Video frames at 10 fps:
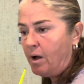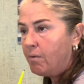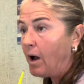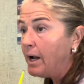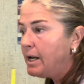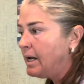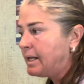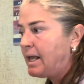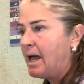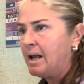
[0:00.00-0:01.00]
right? And
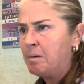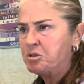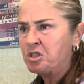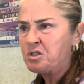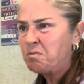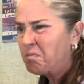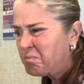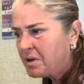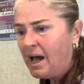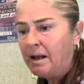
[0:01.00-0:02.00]
again, I'm just
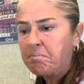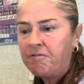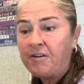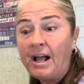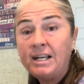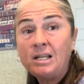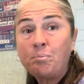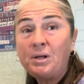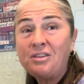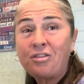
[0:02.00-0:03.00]
kind of finding
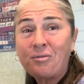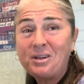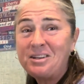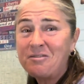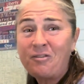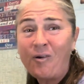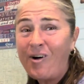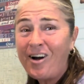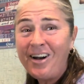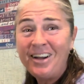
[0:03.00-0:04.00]
beat 3 and
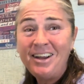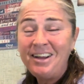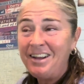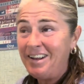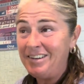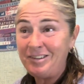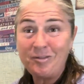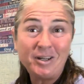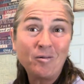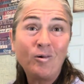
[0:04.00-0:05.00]
4 and
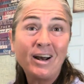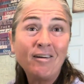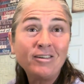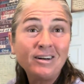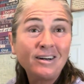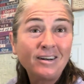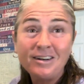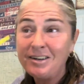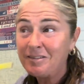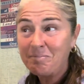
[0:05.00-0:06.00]
doing
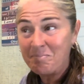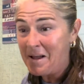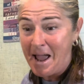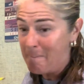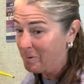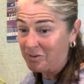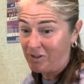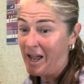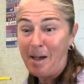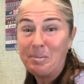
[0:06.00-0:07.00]
whatever happens,
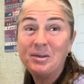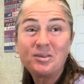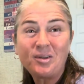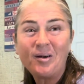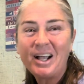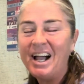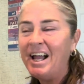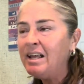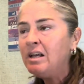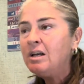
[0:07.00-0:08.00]

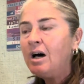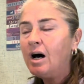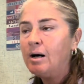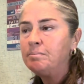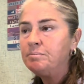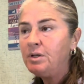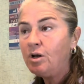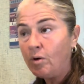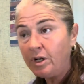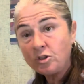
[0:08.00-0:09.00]
okay? You
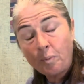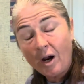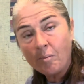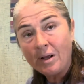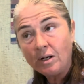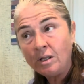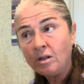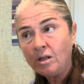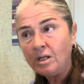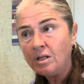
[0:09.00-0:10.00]
know, an experiment
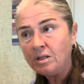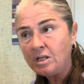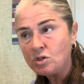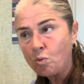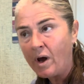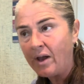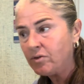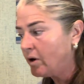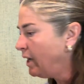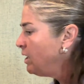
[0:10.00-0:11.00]
in these ways,
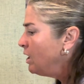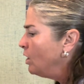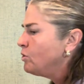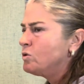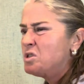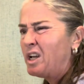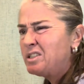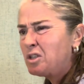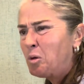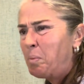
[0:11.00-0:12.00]
okay? Those nice
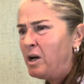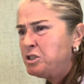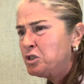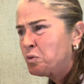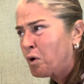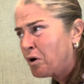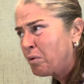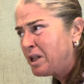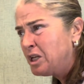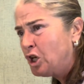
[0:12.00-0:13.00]
little punches work
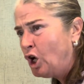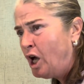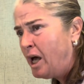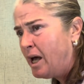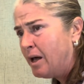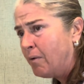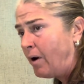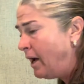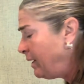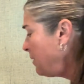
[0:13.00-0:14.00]
really good,
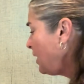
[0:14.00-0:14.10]
right?